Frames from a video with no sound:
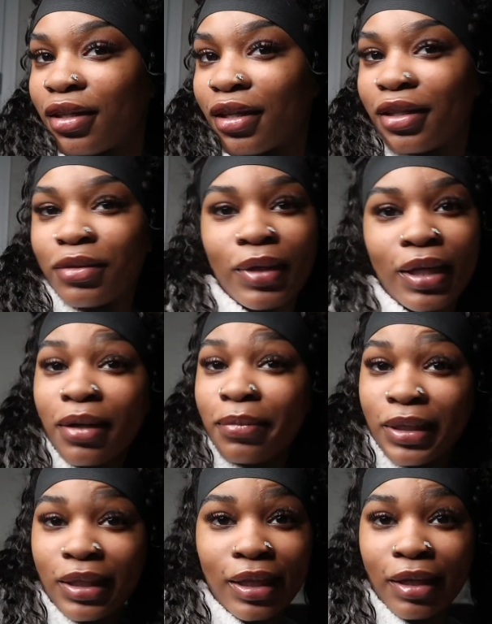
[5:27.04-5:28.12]
because when it
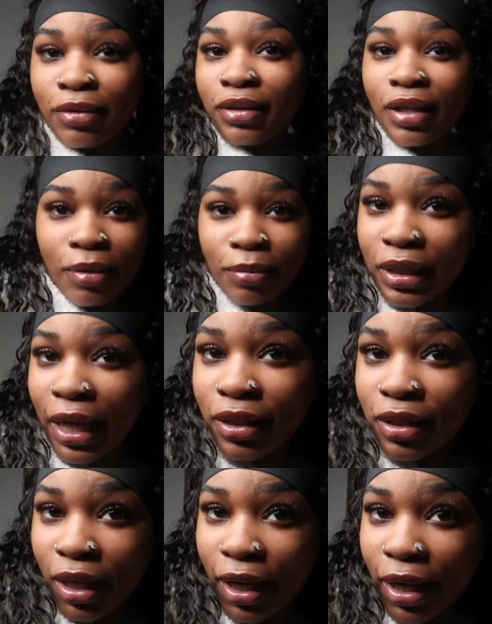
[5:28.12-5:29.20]
comes to comes down
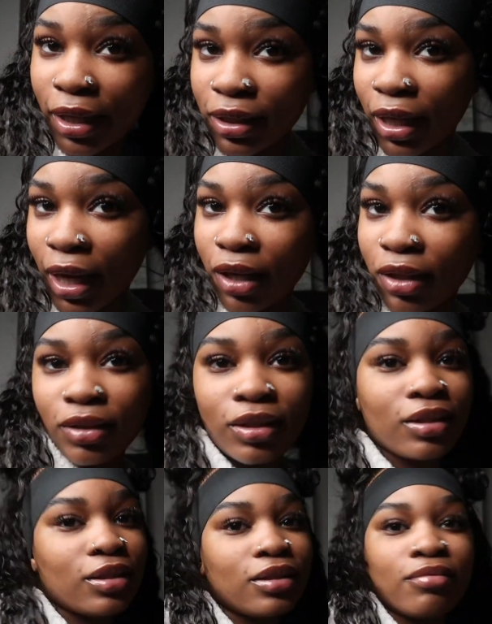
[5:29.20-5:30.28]
to the hairstyles
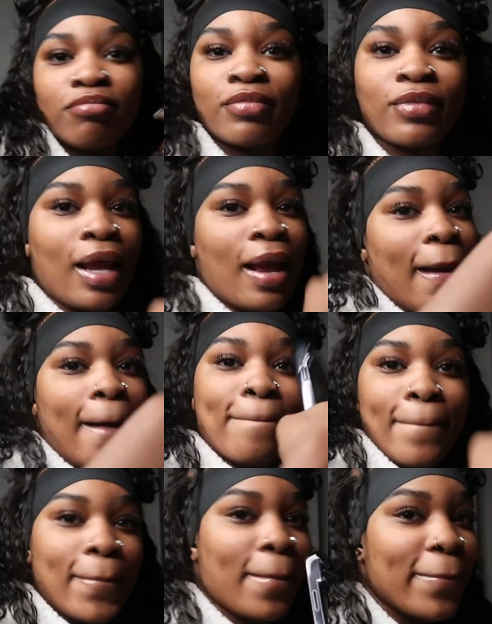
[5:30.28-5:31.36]

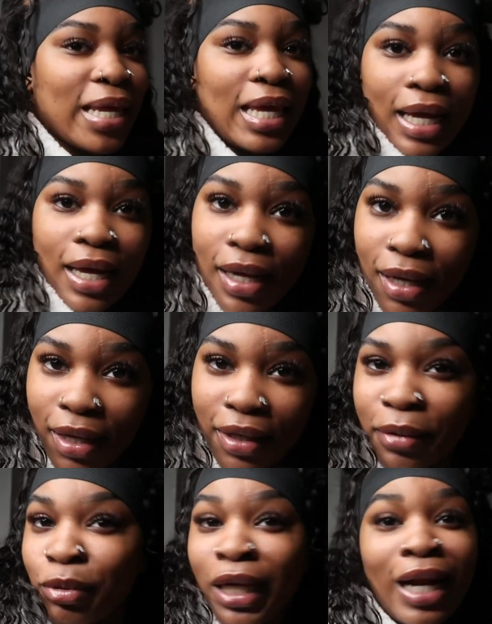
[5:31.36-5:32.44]
meet it
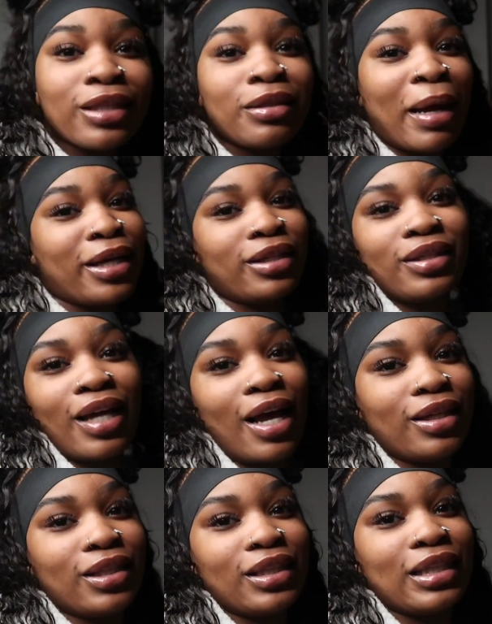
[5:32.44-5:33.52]
up shout out to my
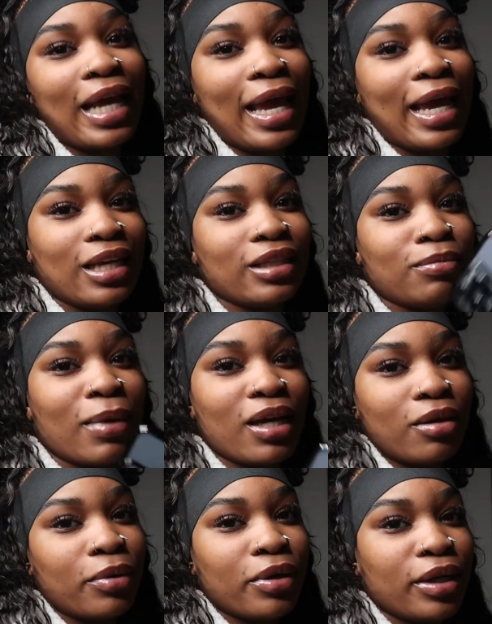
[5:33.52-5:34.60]
hairstylist at kiss by
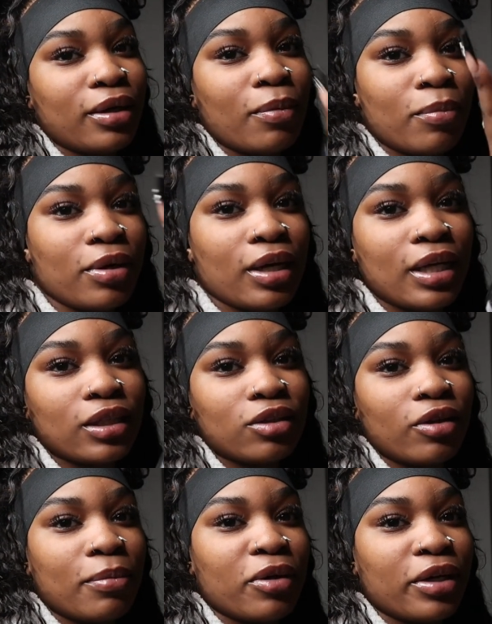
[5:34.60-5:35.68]
capri i'm gonna put her
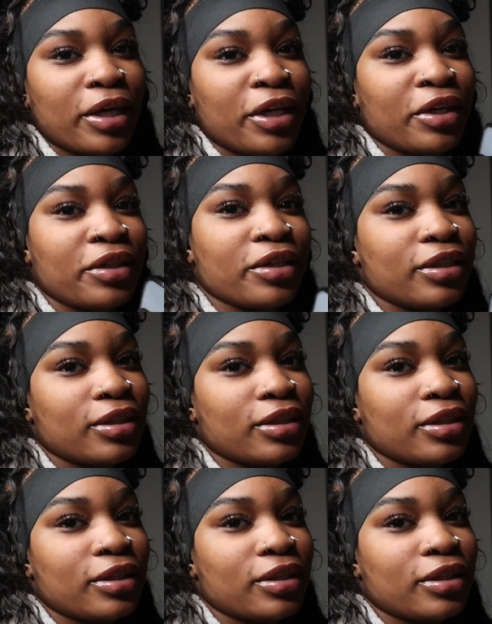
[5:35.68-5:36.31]
instagram on there